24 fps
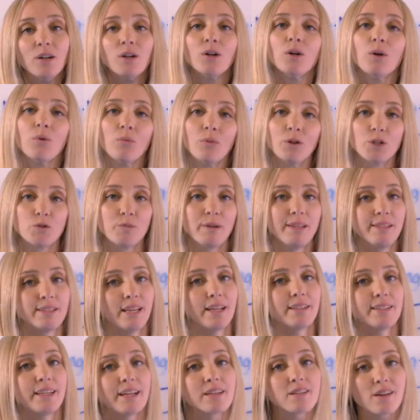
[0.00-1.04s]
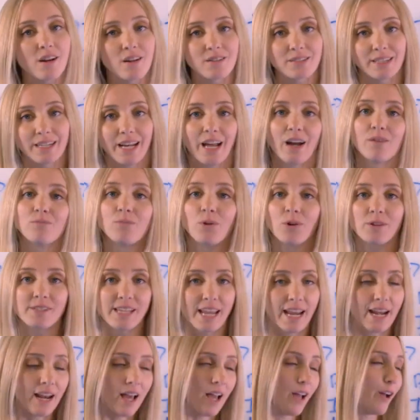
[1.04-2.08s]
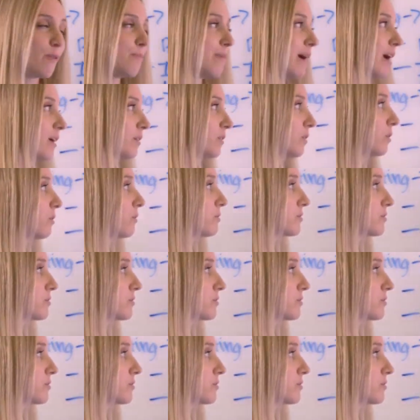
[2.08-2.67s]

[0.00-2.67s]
which means that TikTok's gonna have more data about who's